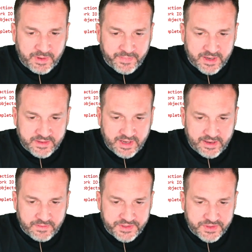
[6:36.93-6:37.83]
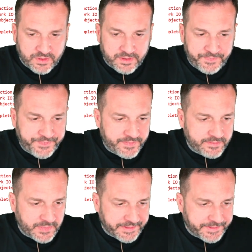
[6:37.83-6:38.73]
I'm not entirely sure,
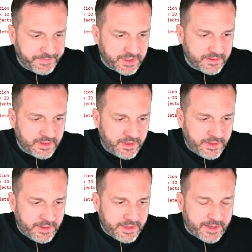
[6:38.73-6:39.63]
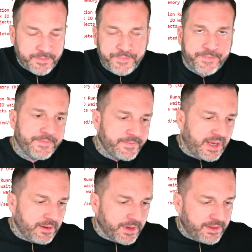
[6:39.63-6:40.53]
uh, but you know.
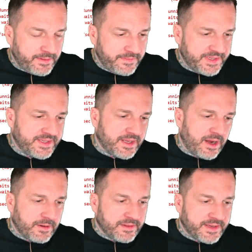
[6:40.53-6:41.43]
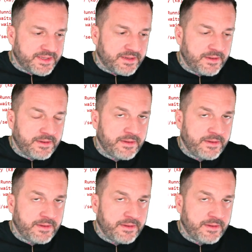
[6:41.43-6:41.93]
Anyway, this is the current list.